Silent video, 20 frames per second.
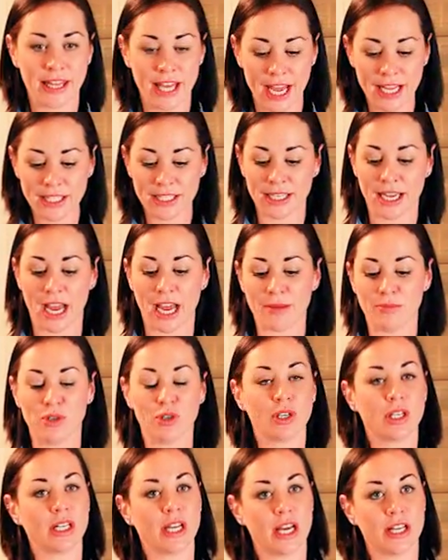that time
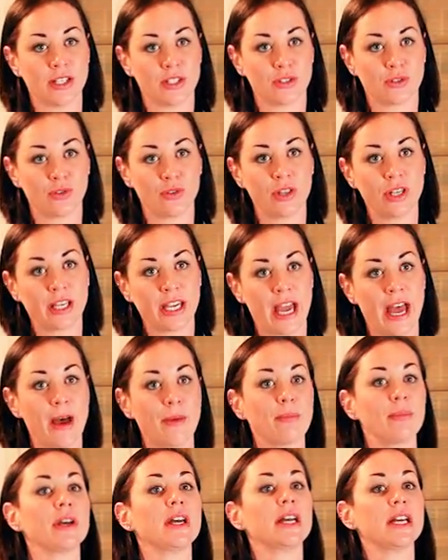you can unscrew the
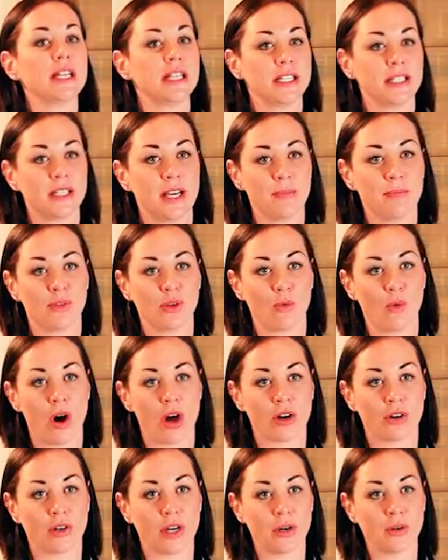cap, dump the
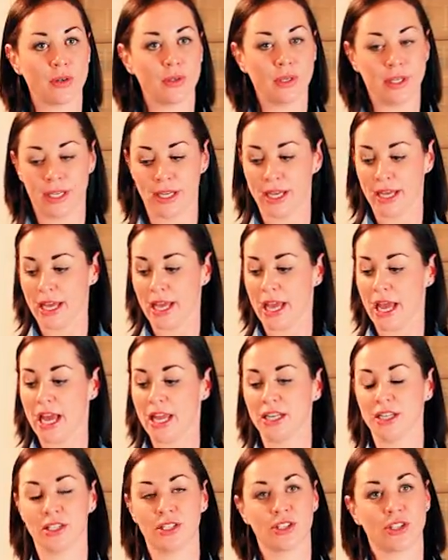water out,
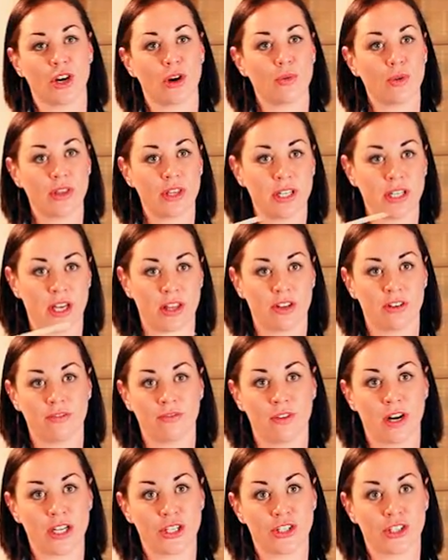and start with another
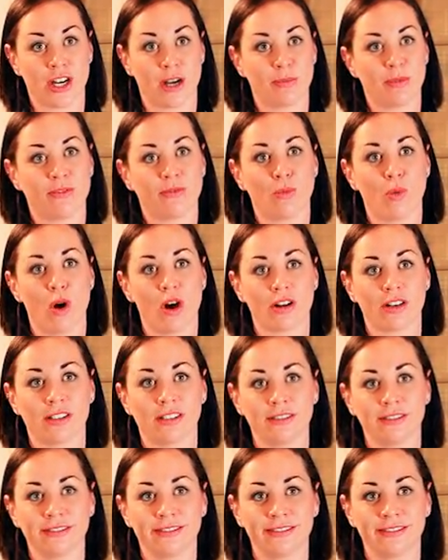fresh cup of water.